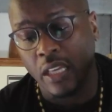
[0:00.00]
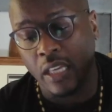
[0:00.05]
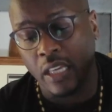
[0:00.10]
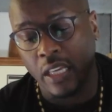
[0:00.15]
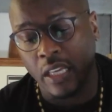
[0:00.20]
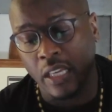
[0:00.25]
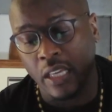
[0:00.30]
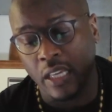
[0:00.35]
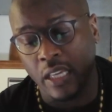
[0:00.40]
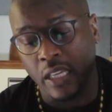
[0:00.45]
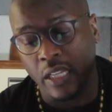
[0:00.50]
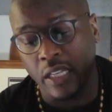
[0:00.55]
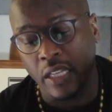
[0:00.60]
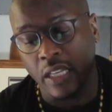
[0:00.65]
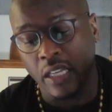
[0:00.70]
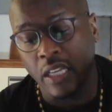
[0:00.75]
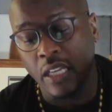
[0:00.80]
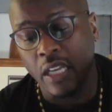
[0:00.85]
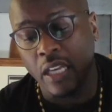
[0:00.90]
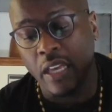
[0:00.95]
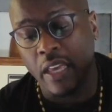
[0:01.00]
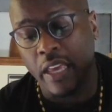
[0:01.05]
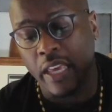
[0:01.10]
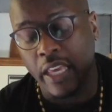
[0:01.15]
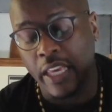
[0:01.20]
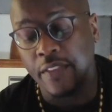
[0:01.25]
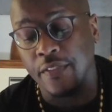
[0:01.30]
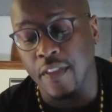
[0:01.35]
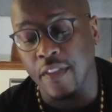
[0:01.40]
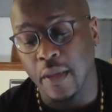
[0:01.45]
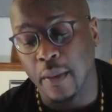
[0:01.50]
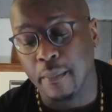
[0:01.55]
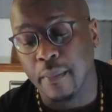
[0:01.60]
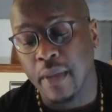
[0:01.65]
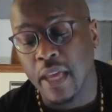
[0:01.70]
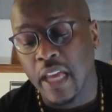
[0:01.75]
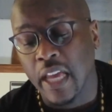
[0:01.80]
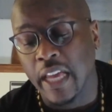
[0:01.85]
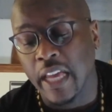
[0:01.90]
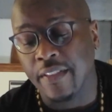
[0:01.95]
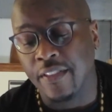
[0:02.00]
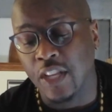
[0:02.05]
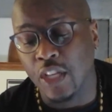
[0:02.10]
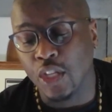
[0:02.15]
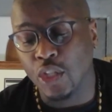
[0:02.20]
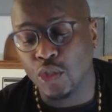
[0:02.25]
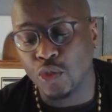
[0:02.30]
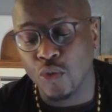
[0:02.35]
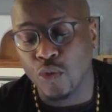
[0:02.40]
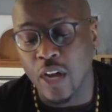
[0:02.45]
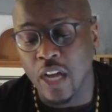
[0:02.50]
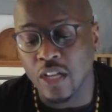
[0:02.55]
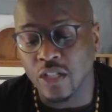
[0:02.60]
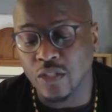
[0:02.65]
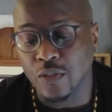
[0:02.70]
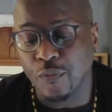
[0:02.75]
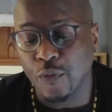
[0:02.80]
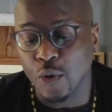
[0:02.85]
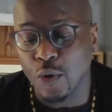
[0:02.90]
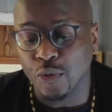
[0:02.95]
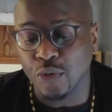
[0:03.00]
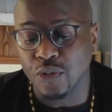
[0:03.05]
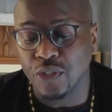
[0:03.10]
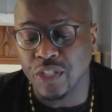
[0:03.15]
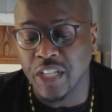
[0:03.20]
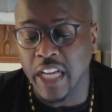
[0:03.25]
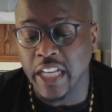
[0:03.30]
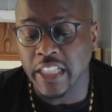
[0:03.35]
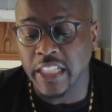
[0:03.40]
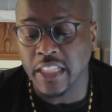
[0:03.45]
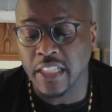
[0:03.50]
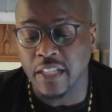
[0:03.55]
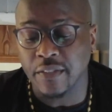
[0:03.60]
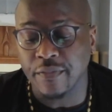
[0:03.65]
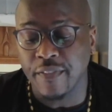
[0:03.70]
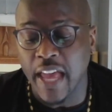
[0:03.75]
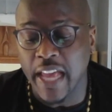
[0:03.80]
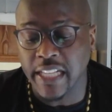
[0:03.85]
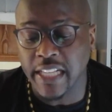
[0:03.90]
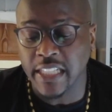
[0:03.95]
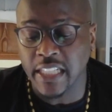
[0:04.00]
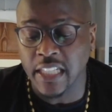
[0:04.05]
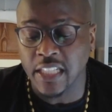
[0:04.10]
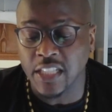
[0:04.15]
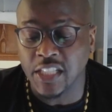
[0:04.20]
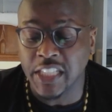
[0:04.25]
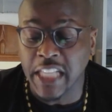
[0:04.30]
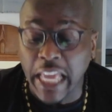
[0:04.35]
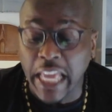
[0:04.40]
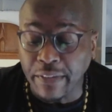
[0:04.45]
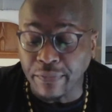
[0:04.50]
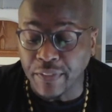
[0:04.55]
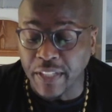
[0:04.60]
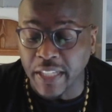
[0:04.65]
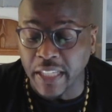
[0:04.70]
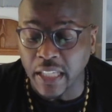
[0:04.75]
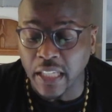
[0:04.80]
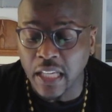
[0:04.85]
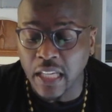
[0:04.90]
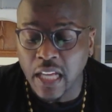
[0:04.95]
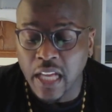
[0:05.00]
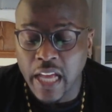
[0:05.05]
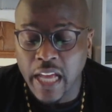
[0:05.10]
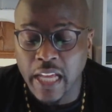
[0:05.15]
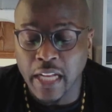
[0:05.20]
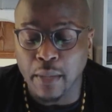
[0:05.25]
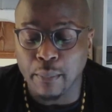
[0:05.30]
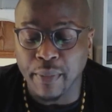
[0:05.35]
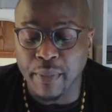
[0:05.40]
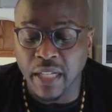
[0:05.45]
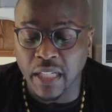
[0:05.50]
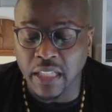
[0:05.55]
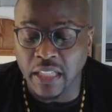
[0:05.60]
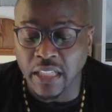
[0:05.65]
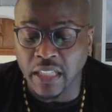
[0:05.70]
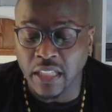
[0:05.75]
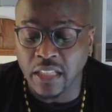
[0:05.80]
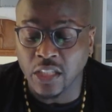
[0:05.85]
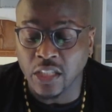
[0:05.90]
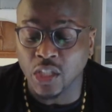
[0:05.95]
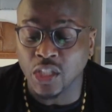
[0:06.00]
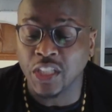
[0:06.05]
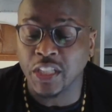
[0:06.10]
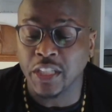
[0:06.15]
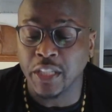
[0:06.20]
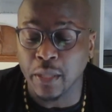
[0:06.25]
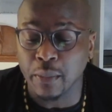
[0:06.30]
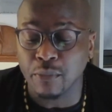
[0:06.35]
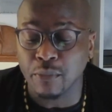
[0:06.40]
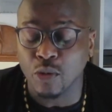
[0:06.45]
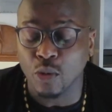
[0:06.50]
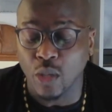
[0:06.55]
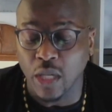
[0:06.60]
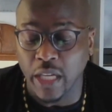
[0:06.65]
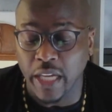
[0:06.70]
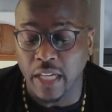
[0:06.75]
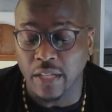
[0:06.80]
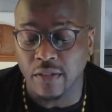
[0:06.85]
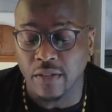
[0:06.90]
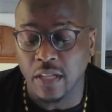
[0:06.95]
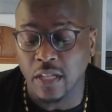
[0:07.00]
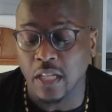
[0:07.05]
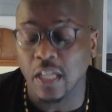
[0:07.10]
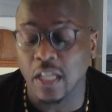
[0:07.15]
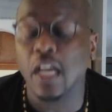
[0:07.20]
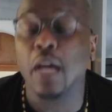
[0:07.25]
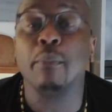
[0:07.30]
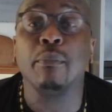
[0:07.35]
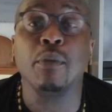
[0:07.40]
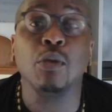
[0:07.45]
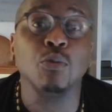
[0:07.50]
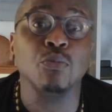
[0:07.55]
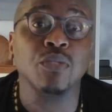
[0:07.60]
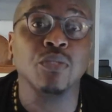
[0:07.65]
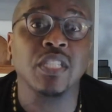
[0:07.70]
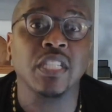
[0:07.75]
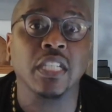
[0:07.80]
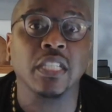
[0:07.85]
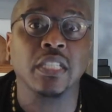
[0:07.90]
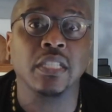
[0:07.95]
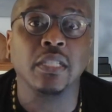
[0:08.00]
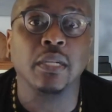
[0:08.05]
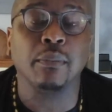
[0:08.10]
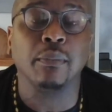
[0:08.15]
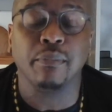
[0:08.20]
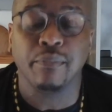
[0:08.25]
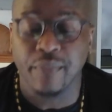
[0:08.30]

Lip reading: in them. And these trials further test the vaccine safety and ability to stimulate the immune system.